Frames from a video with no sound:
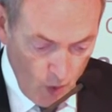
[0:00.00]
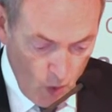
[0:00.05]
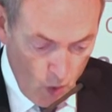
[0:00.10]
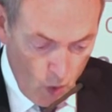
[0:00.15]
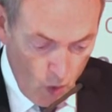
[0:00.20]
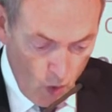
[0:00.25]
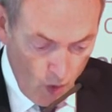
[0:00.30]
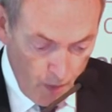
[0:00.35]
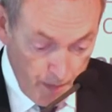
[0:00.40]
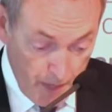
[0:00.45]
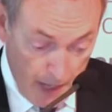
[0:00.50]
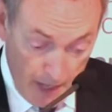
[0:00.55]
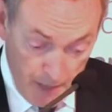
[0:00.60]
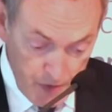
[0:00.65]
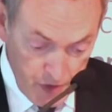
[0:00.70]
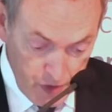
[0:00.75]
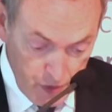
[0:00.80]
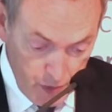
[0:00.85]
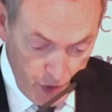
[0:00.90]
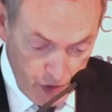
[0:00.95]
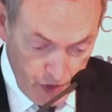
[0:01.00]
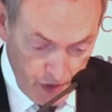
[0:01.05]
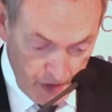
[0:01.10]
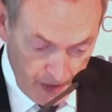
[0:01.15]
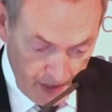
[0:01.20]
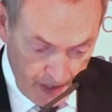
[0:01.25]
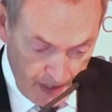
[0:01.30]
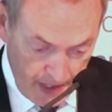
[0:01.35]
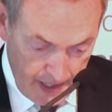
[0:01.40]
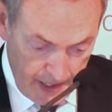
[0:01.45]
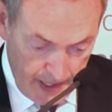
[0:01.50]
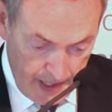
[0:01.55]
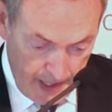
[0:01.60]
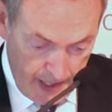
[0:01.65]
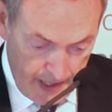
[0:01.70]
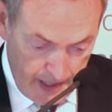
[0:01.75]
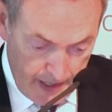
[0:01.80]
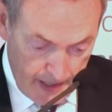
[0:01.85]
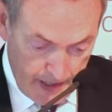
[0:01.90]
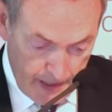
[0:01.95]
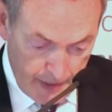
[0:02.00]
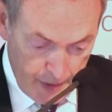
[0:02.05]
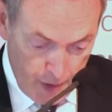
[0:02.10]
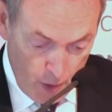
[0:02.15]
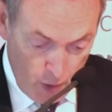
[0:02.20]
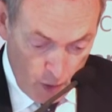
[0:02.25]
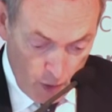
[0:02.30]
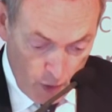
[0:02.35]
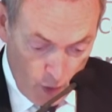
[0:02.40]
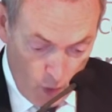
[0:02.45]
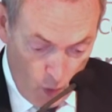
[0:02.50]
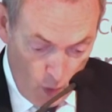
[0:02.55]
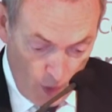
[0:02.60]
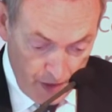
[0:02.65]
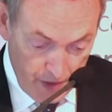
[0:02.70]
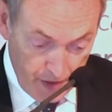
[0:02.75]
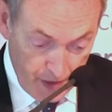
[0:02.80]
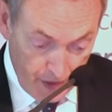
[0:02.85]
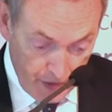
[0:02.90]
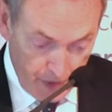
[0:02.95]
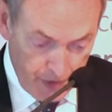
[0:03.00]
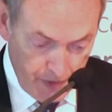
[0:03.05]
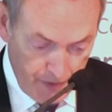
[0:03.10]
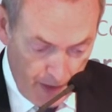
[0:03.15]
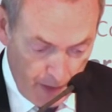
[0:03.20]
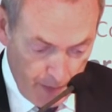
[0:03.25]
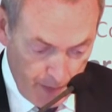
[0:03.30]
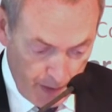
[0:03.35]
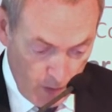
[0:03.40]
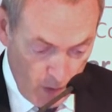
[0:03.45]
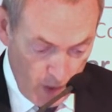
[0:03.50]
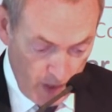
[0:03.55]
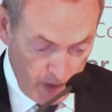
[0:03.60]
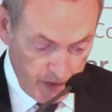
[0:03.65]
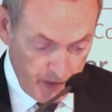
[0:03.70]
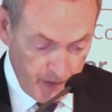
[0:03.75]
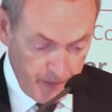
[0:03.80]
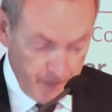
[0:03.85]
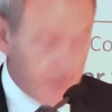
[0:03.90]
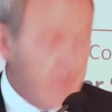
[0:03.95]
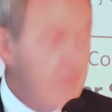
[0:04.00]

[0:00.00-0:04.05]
or perhaps, as we should no longer call it, the developing world.